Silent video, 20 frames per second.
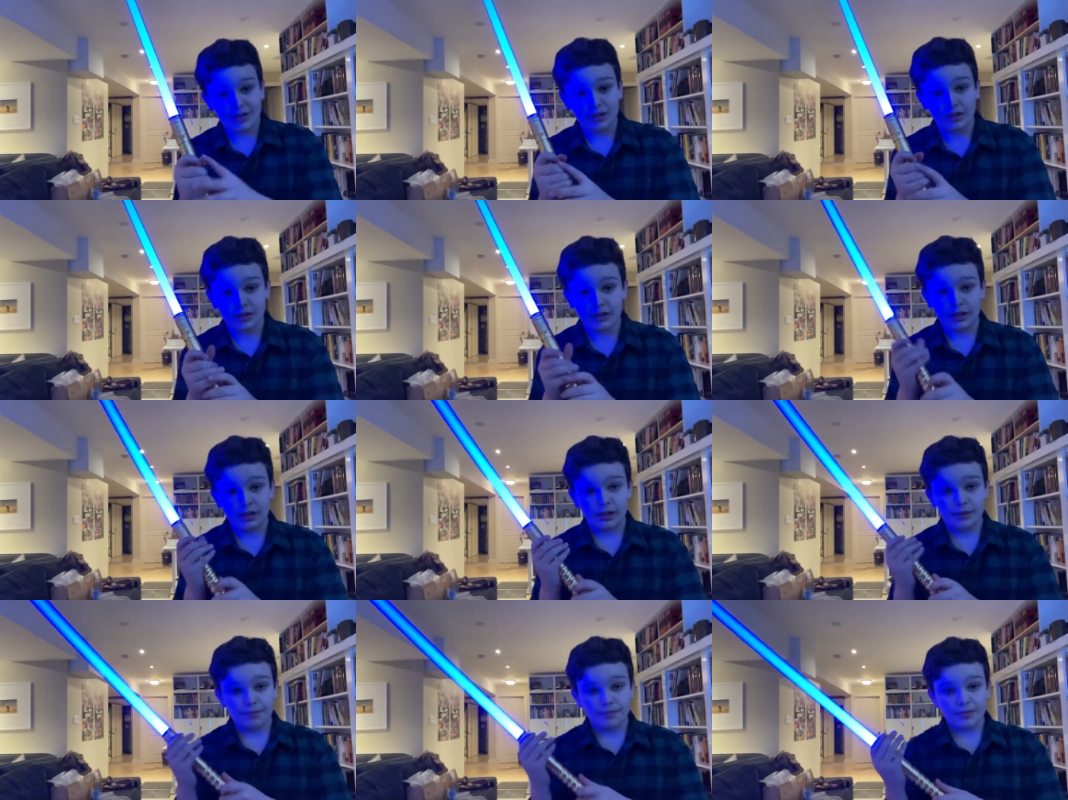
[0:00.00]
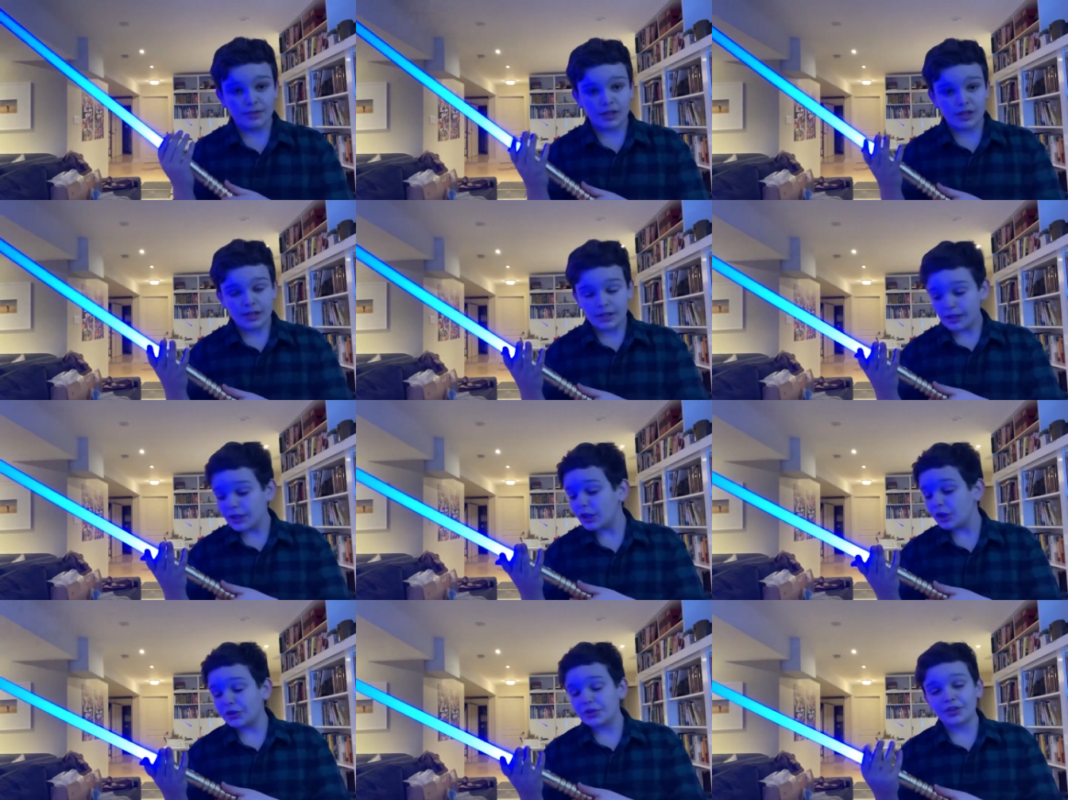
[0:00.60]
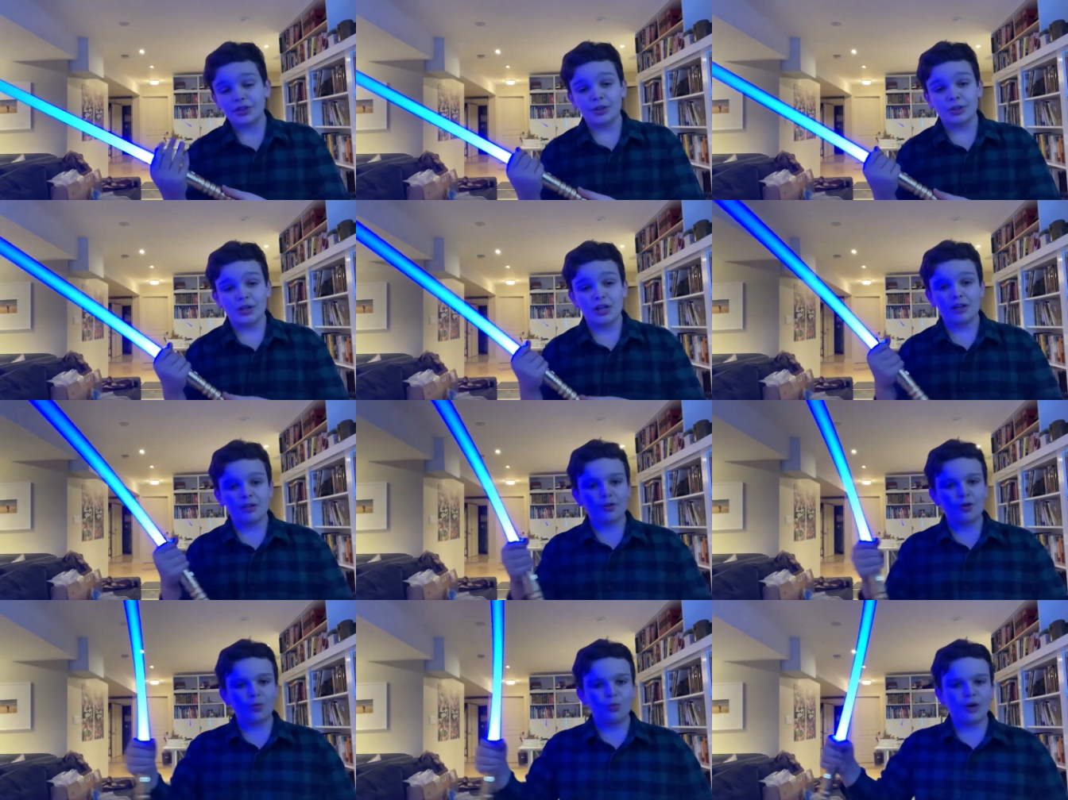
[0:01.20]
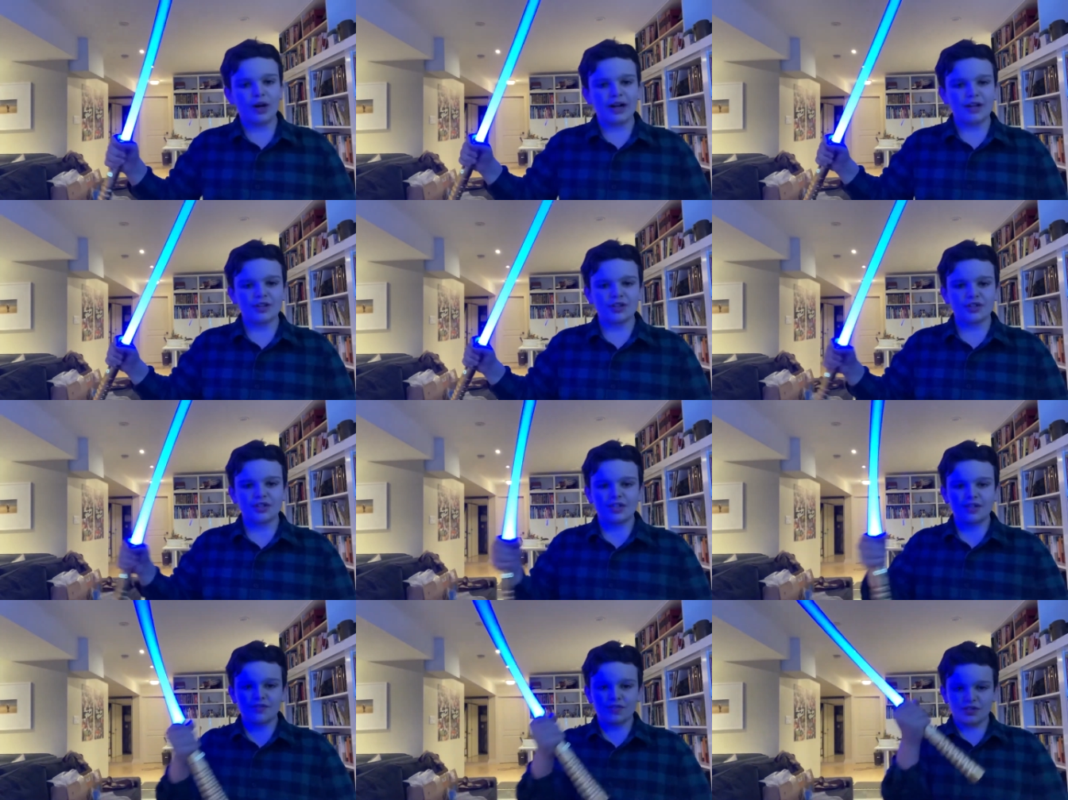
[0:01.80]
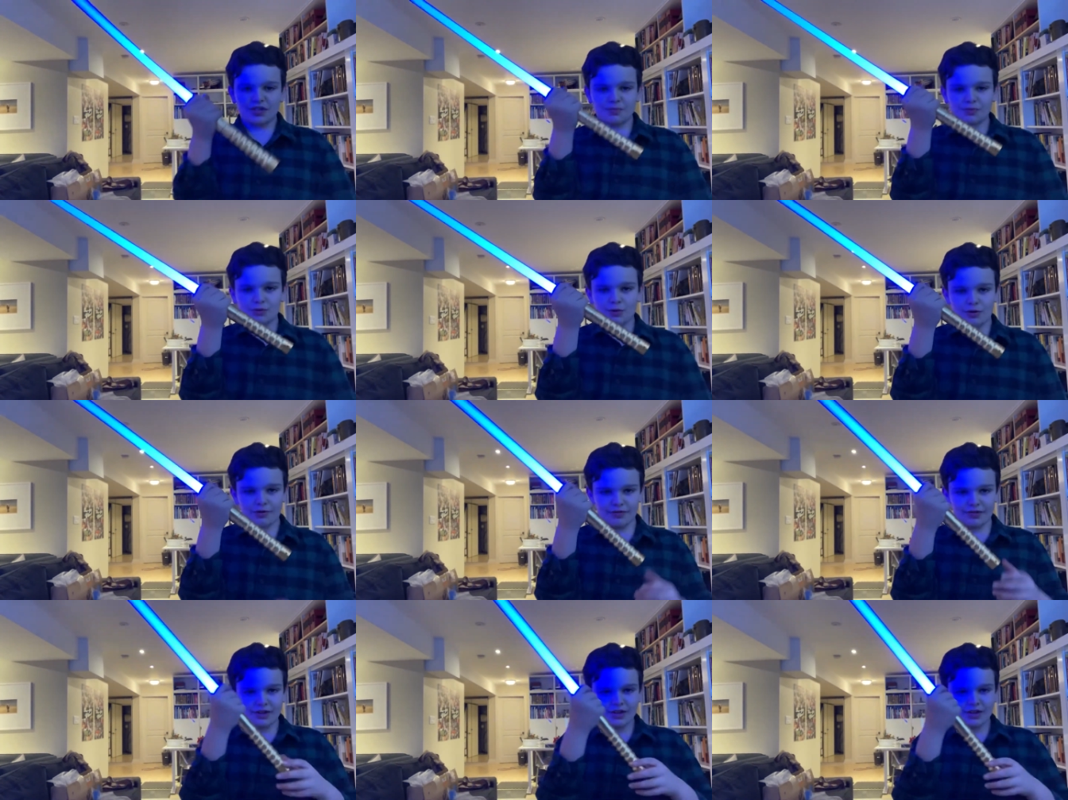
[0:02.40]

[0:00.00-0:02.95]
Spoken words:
looking hilt here. I don't know why. It just gives it some sort of